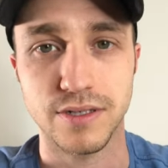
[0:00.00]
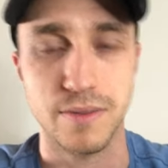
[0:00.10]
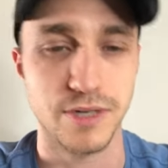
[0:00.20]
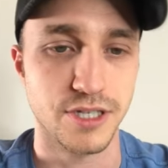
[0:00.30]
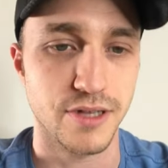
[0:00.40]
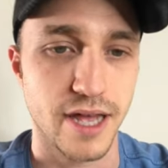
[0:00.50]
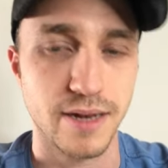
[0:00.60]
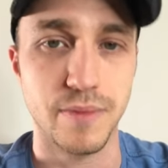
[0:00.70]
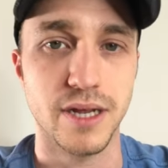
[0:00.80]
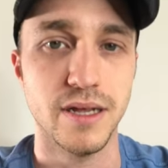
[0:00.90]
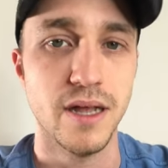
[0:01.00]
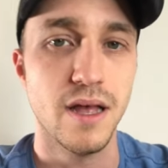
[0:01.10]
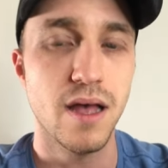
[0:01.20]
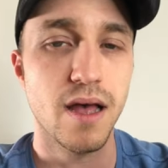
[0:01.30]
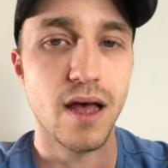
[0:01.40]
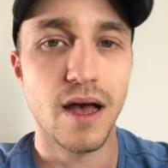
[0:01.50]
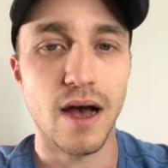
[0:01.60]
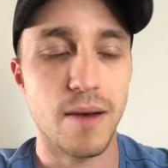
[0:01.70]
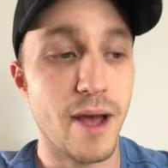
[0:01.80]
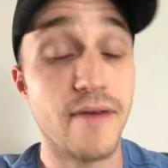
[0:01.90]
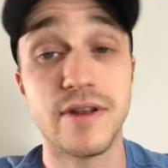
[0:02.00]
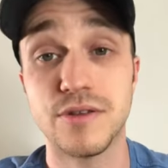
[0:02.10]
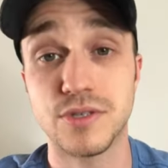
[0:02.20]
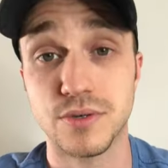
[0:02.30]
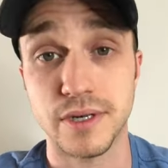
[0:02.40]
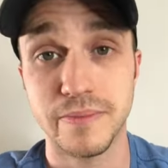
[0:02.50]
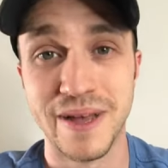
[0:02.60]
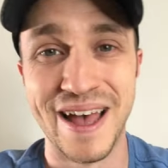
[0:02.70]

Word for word: So I'm going to share that in a minute. Um, I have another story.